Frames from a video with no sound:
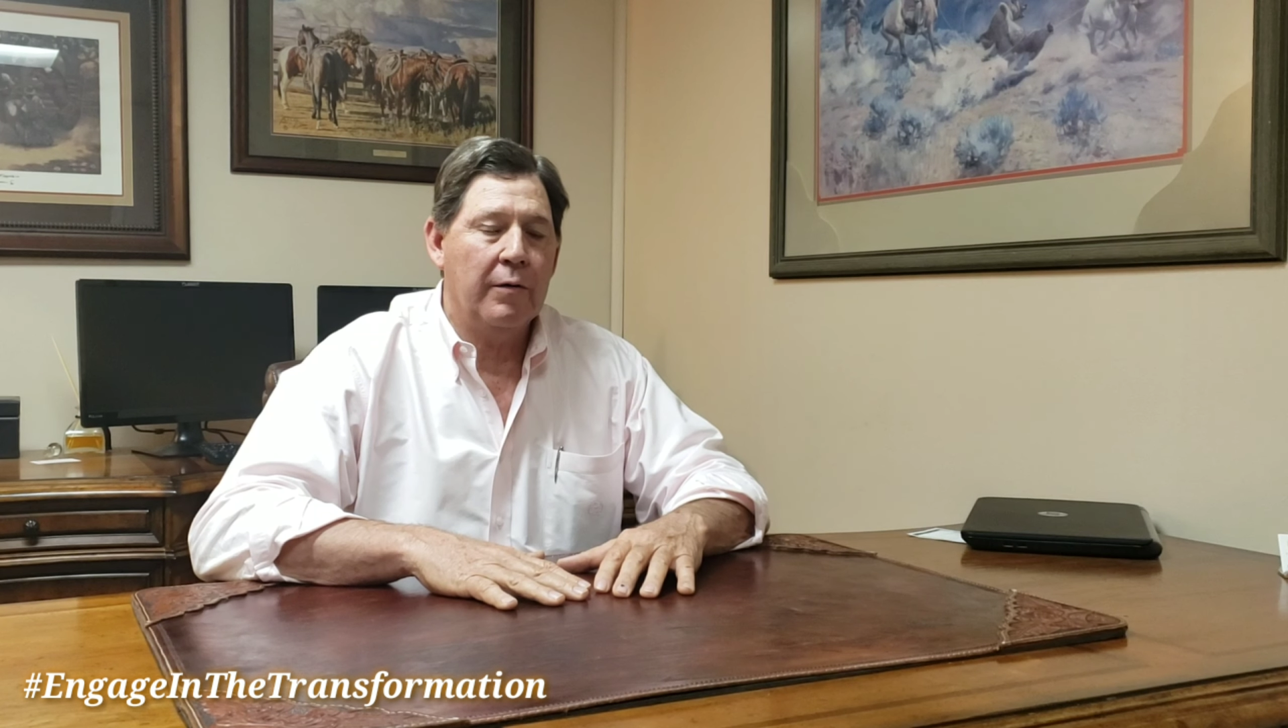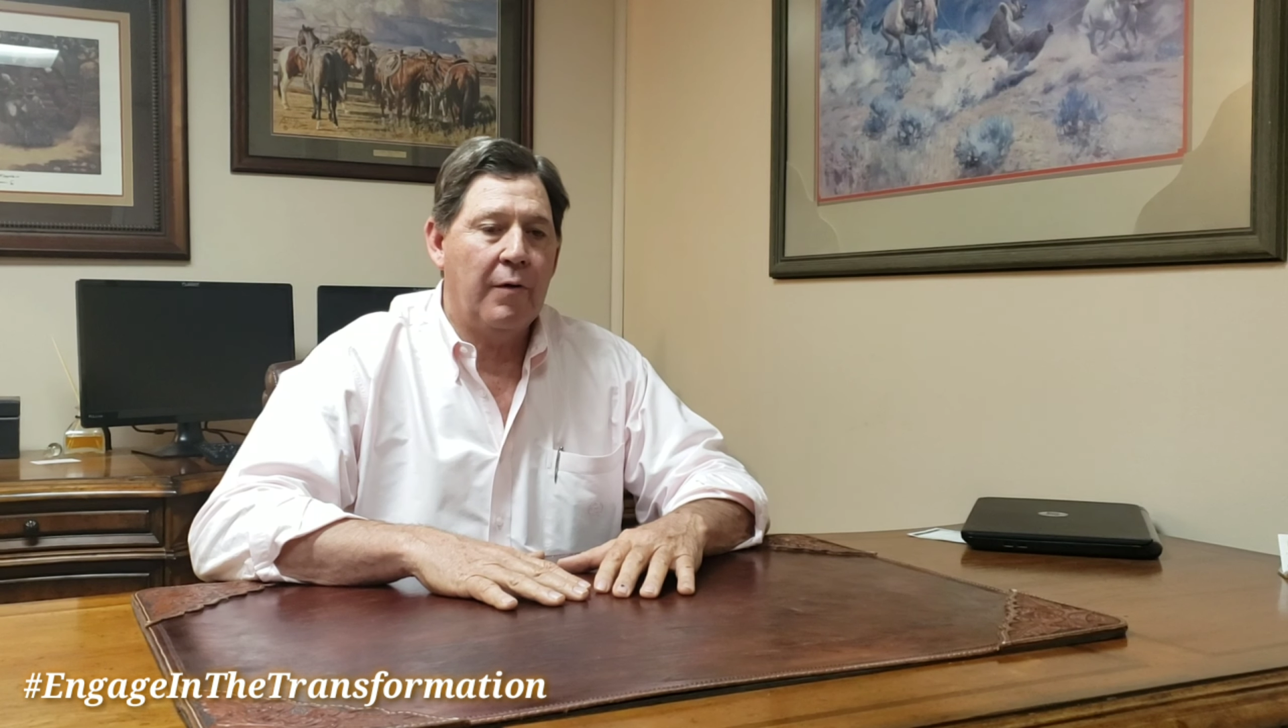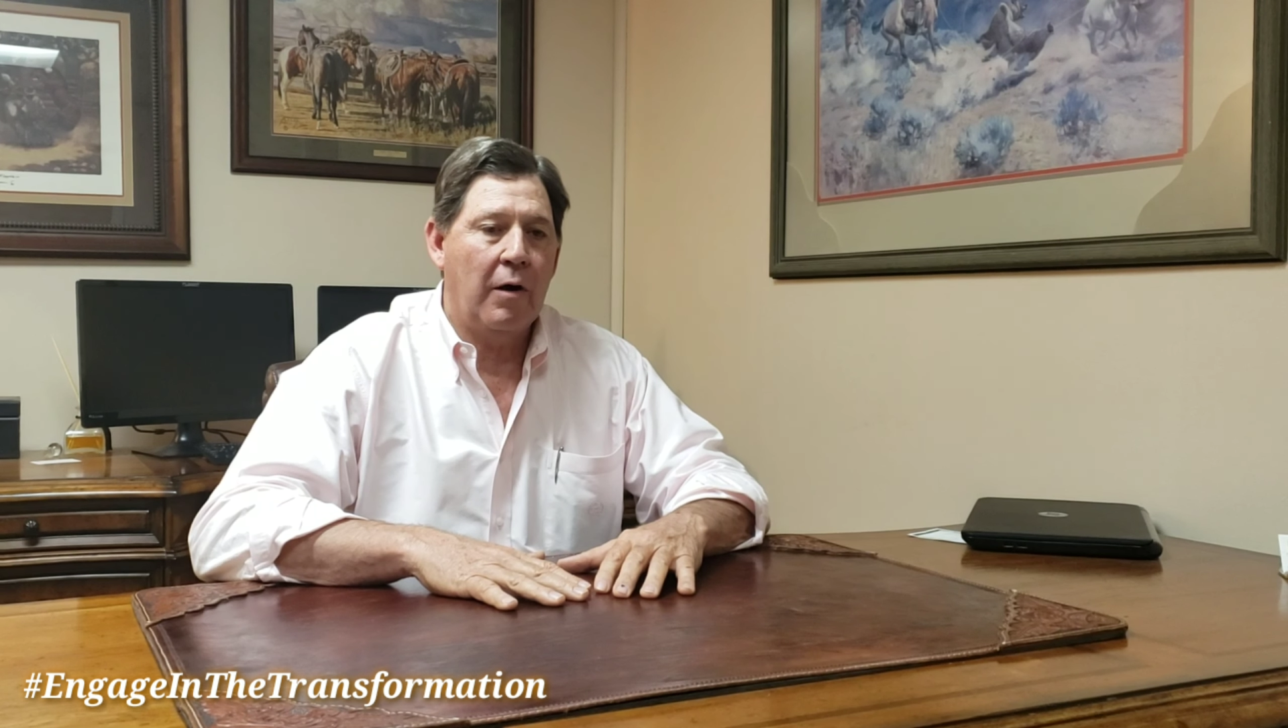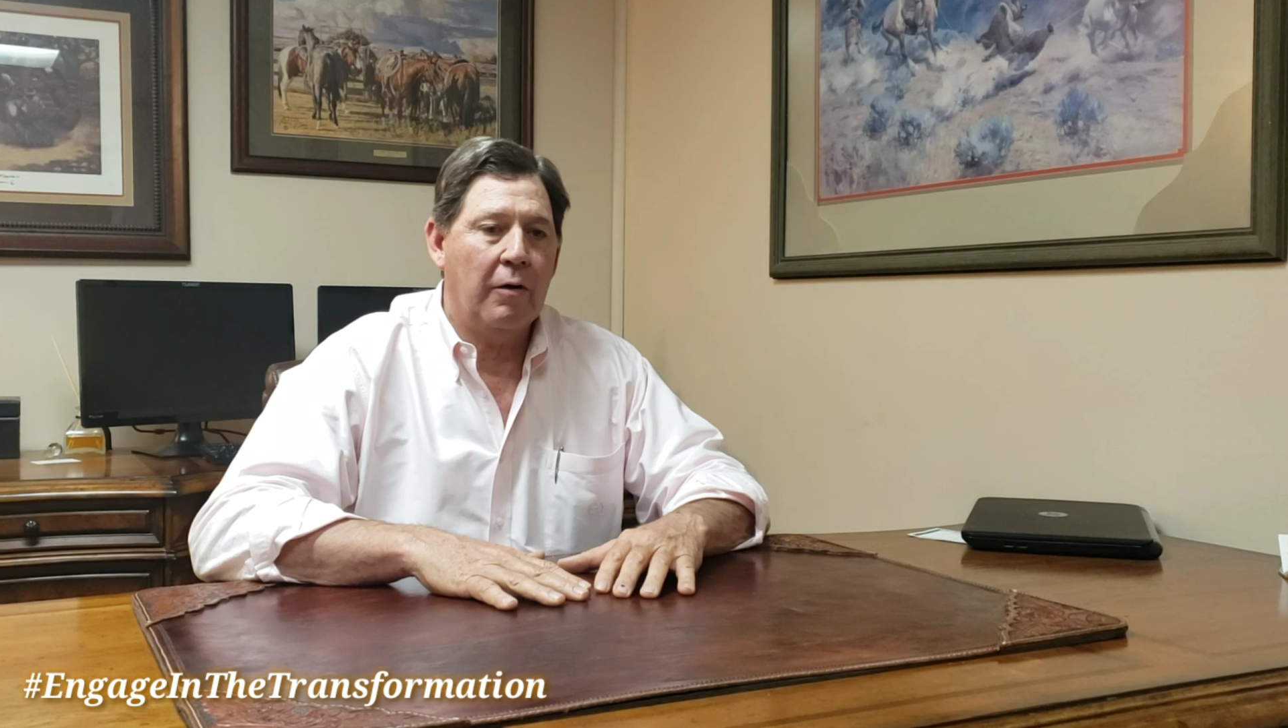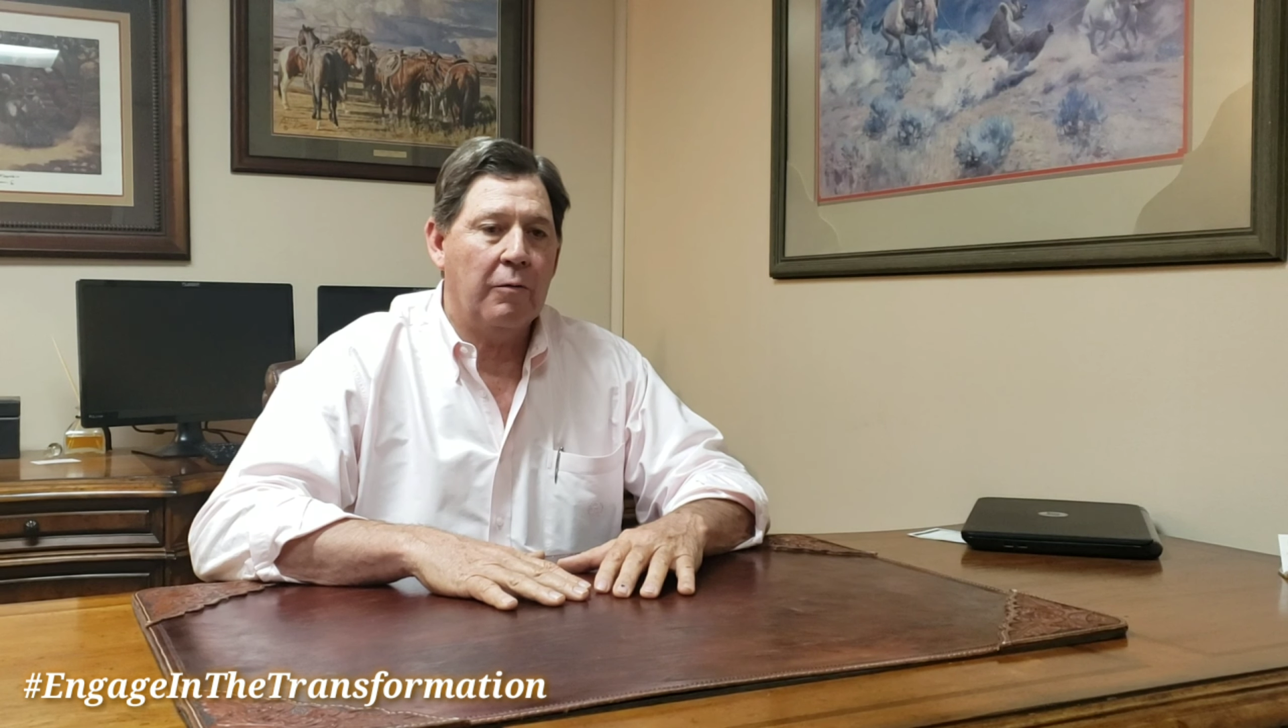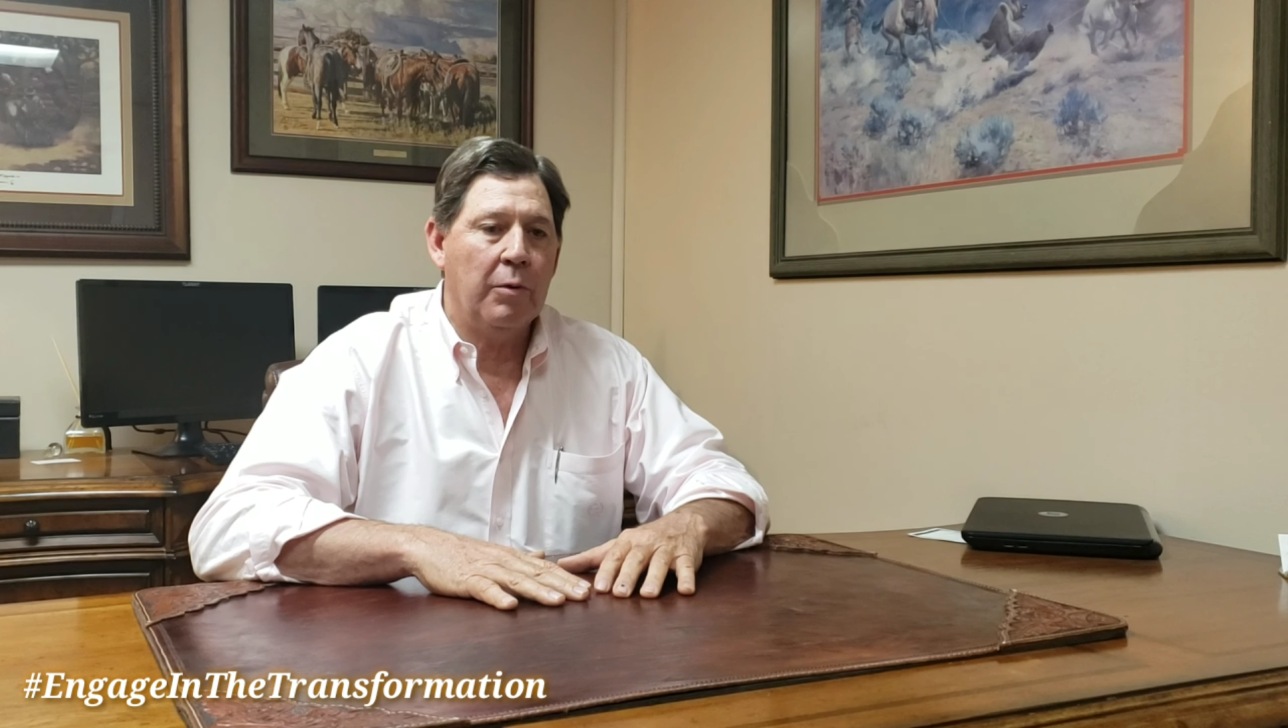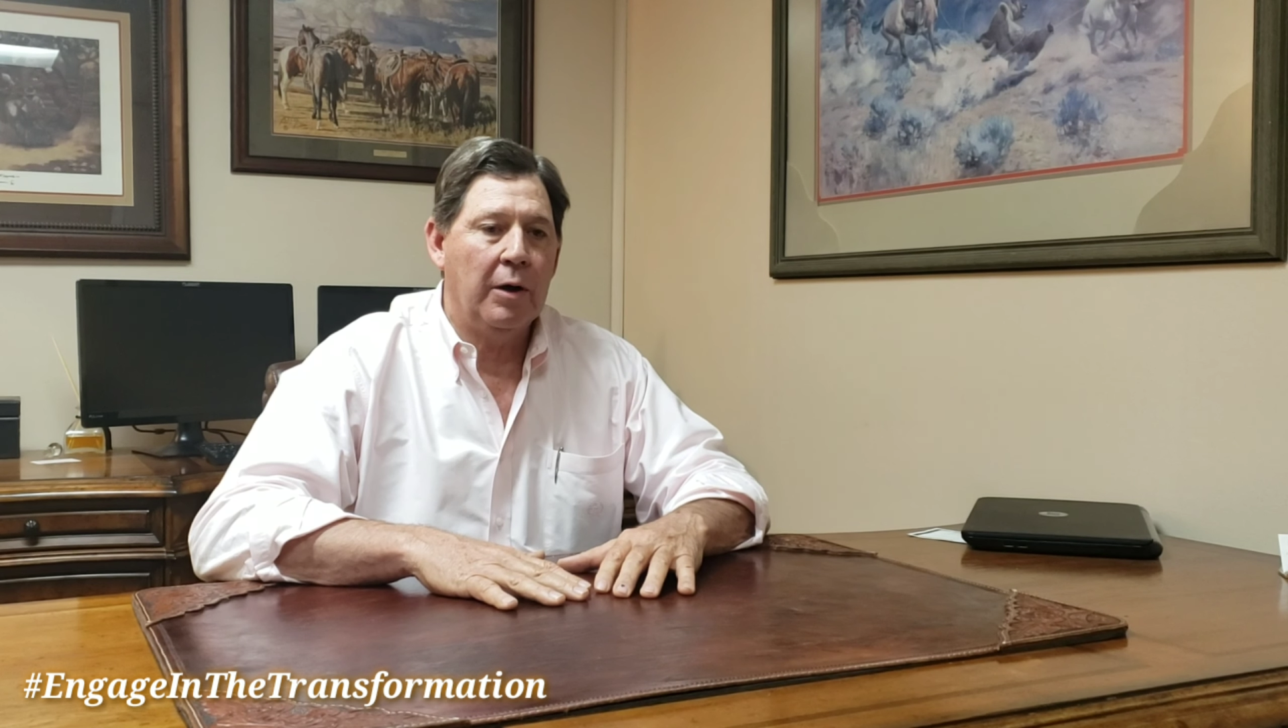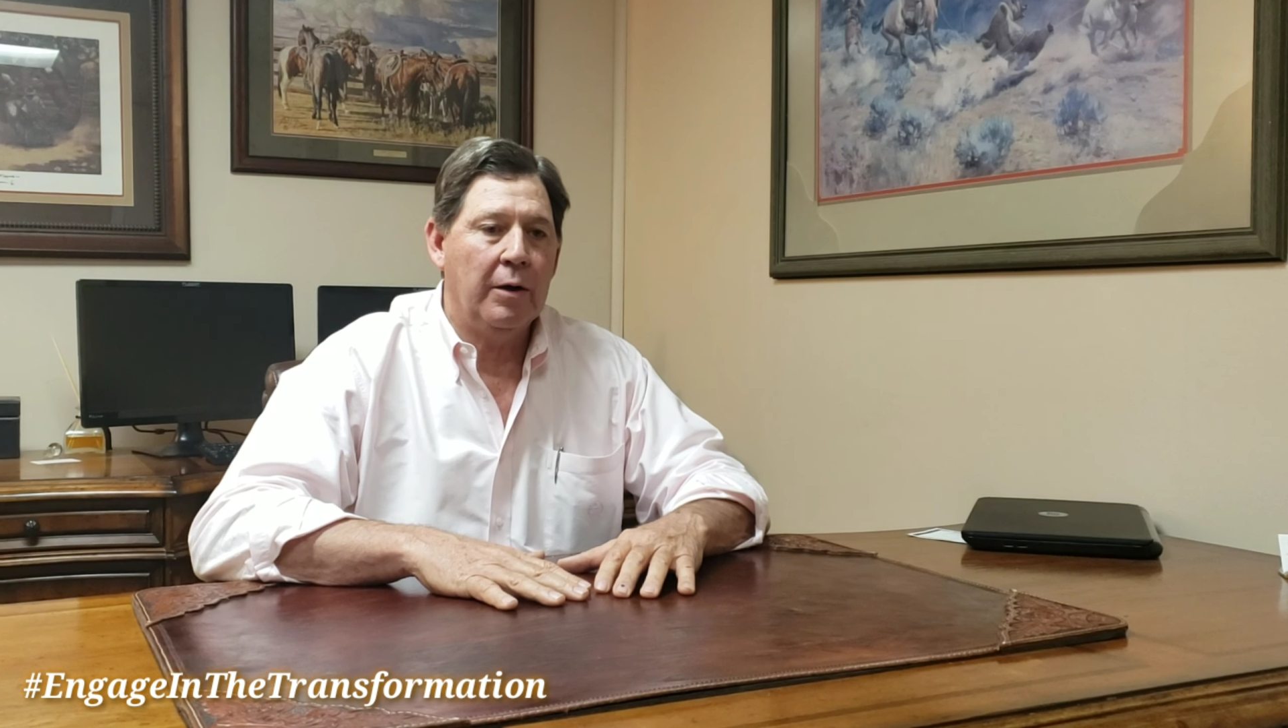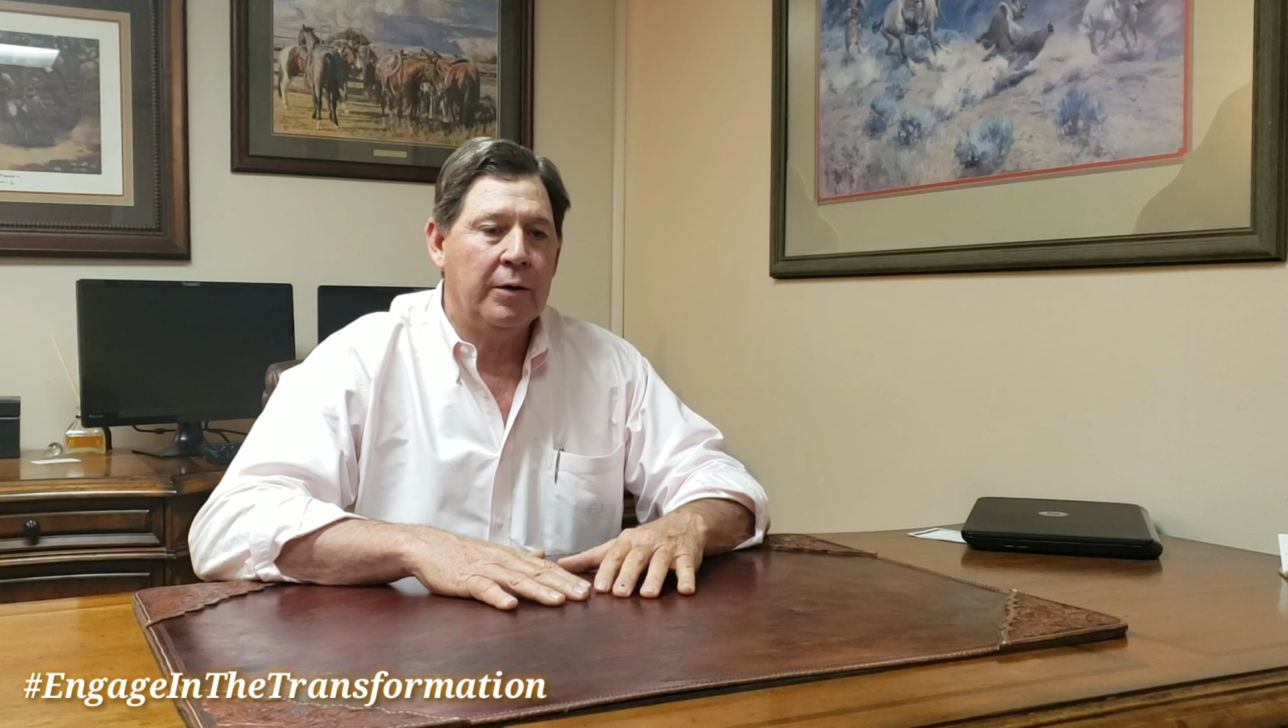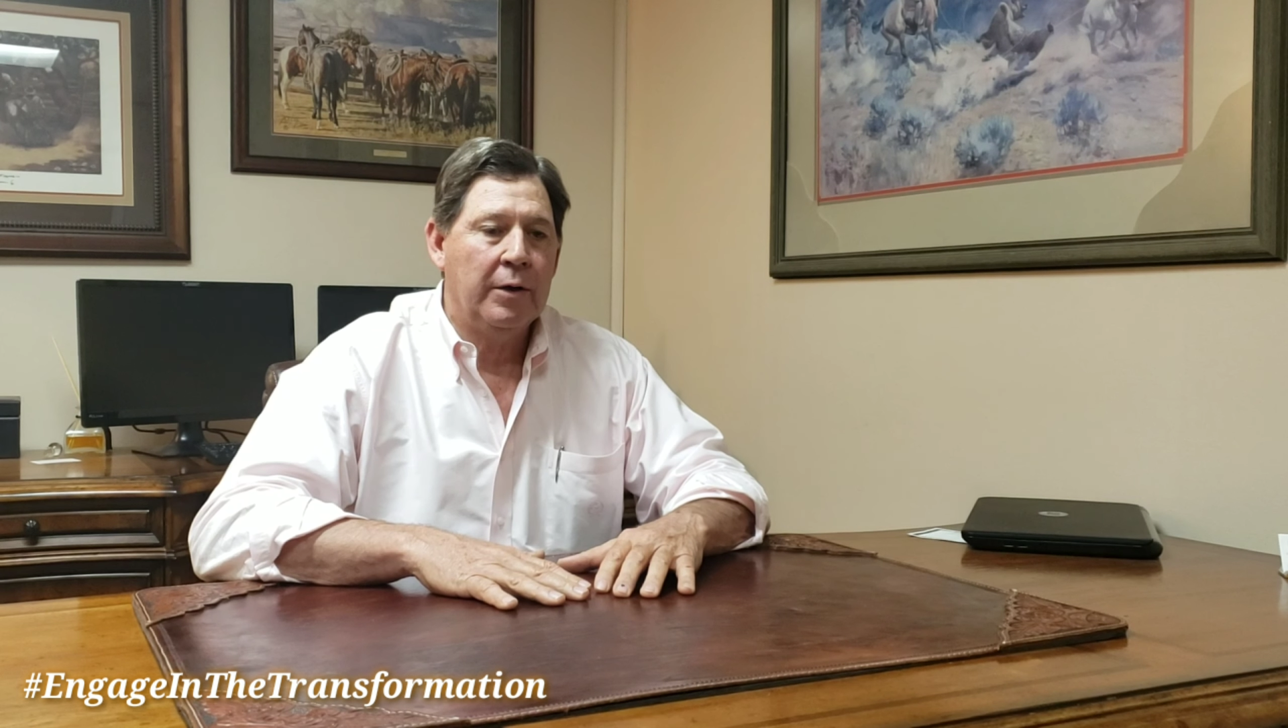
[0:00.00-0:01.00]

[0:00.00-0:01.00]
of our uh,